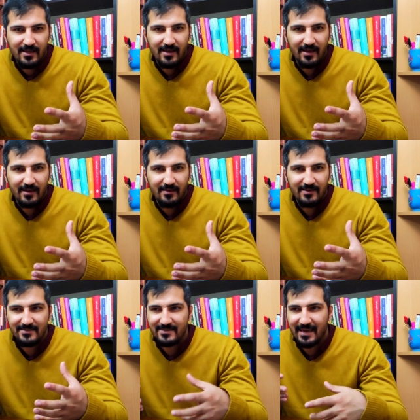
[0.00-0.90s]

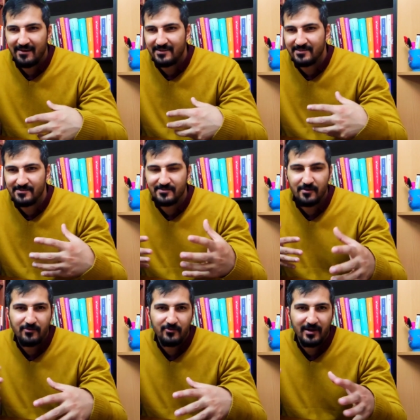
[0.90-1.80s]
his characters
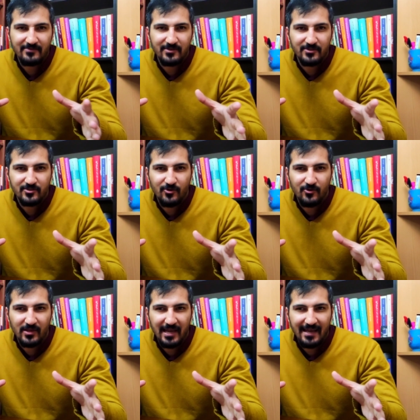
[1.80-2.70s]
throughout the
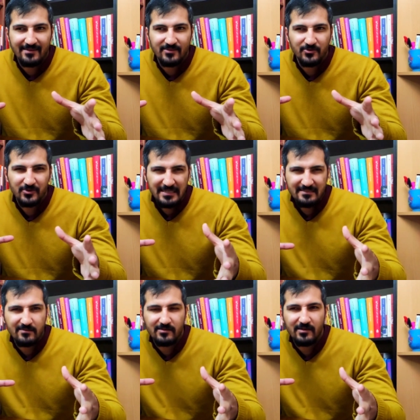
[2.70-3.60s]
story, and the
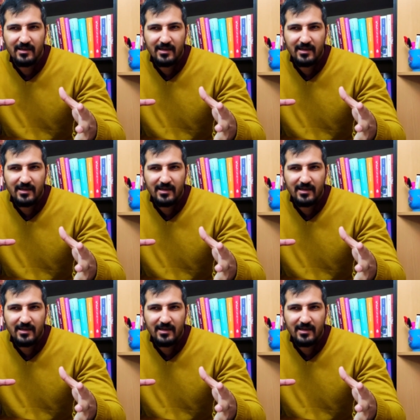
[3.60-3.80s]
reader,